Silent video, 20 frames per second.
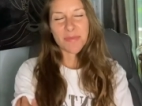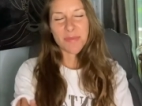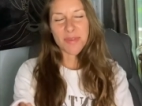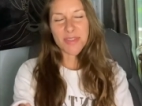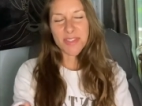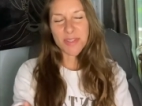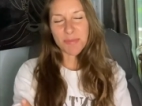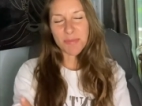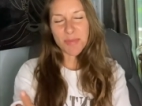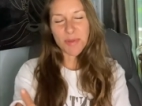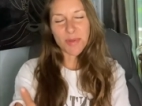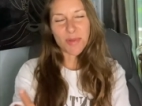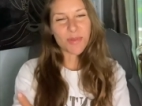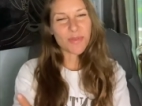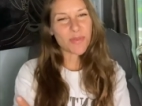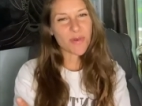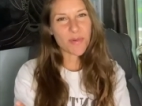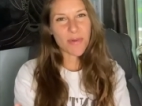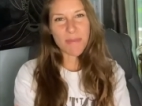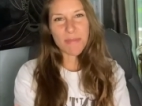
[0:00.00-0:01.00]
with some
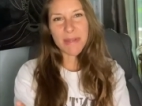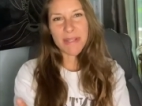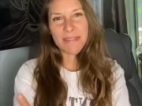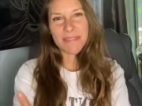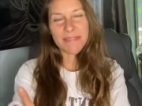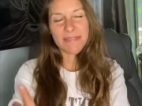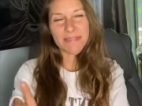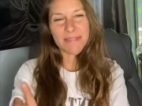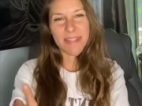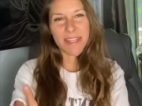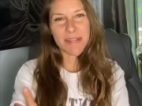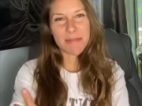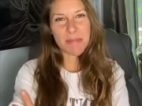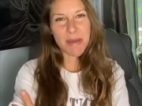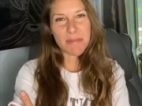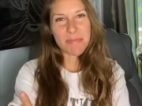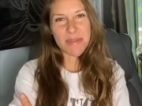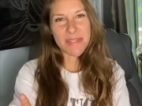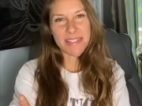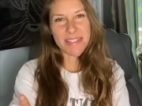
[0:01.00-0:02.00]
beautiful women in
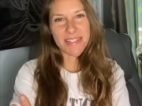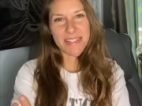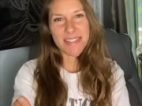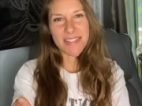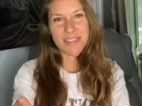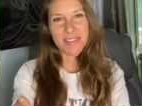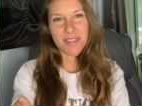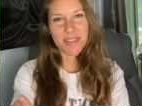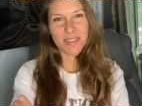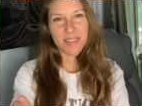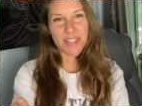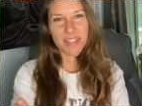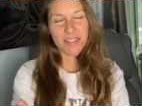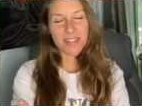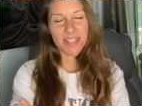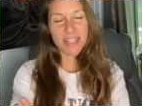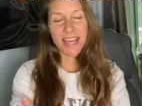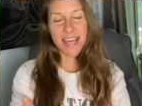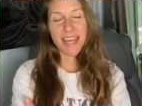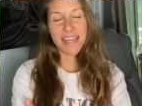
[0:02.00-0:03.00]
my business earlier
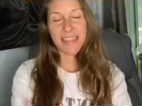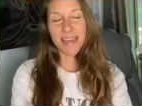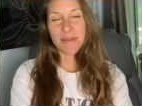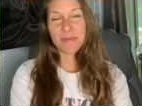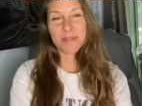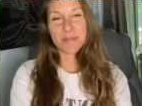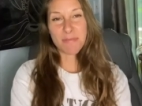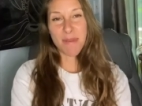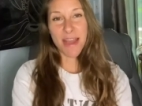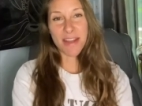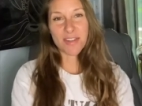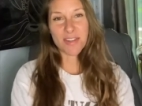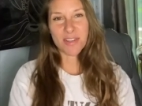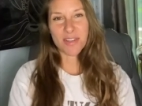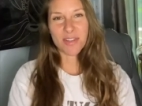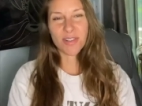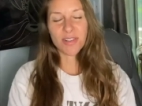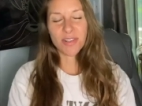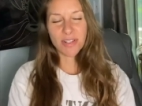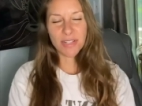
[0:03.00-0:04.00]
today. That was
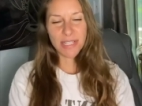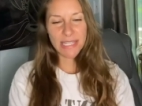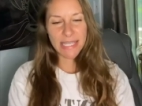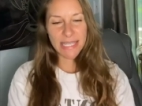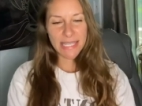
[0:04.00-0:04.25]
magical.